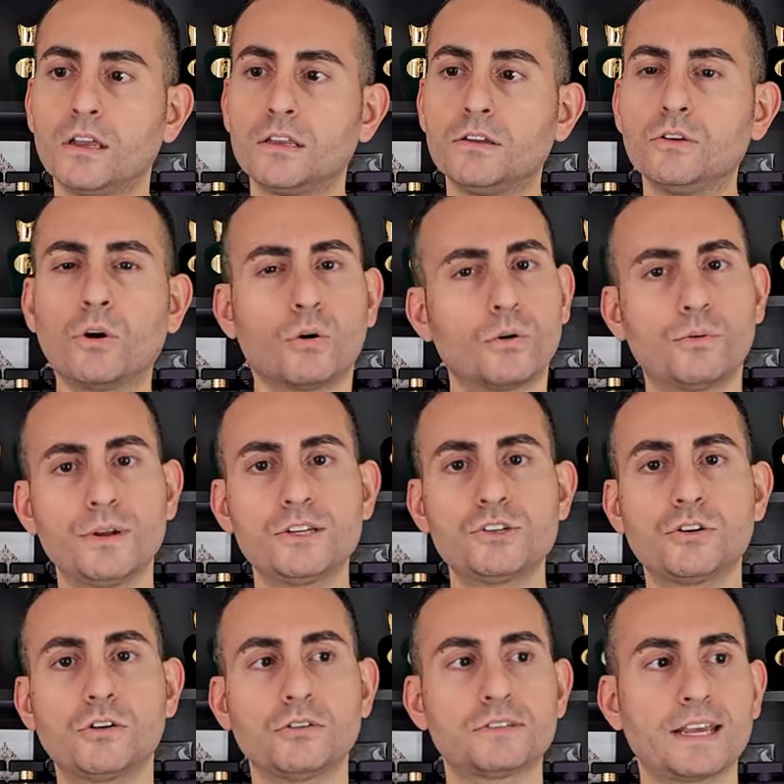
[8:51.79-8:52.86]
you know,
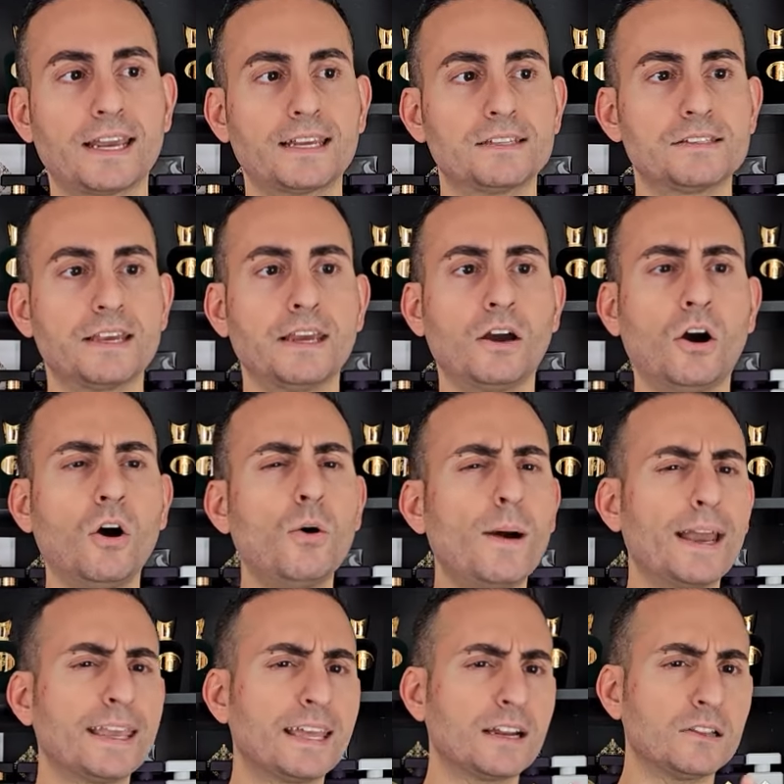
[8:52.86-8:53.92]
originals, I can say, oh,
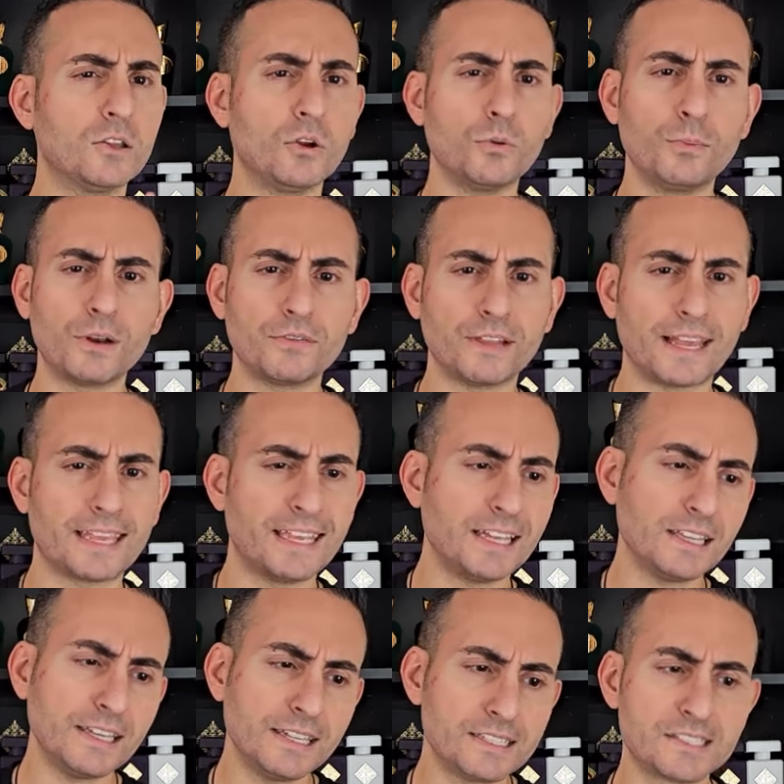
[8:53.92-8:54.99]
I get a little bit of like
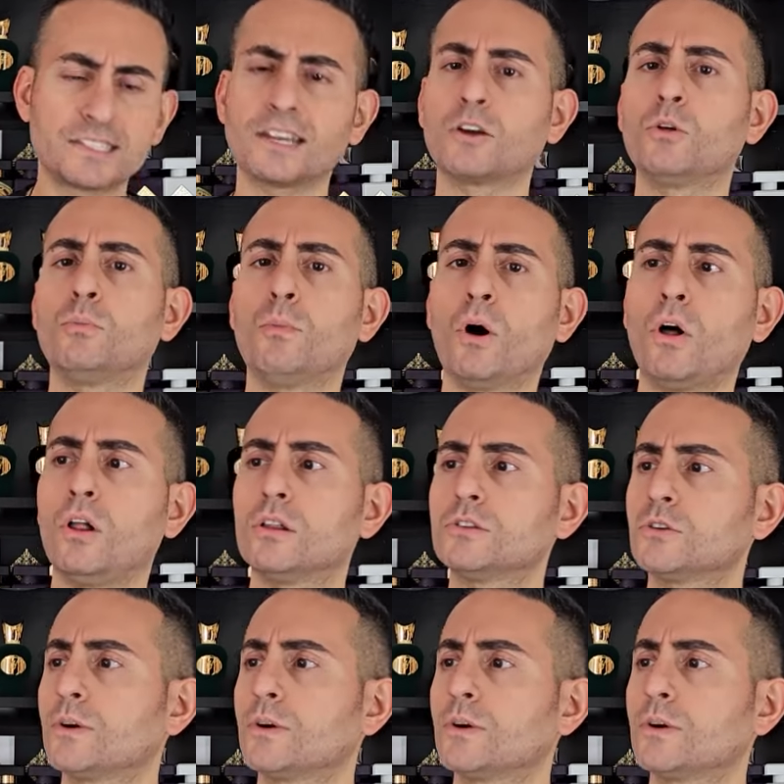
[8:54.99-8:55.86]
Kilian single malt,